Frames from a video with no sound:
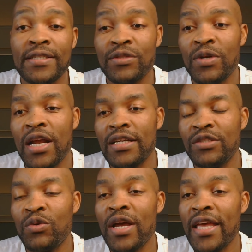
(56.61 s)
so that at least
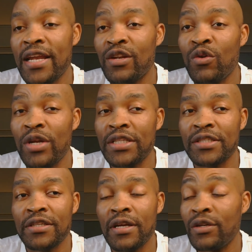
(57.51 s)
you can get
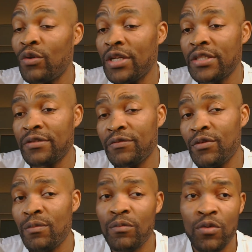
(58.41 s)
knowledge
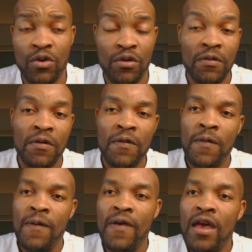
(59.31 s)
from
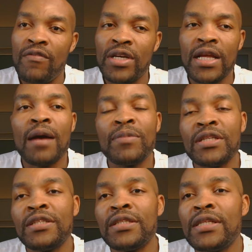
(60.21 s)
everything
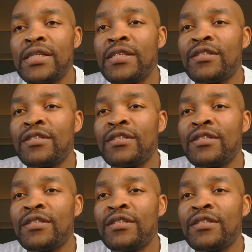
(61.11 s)
happening in it.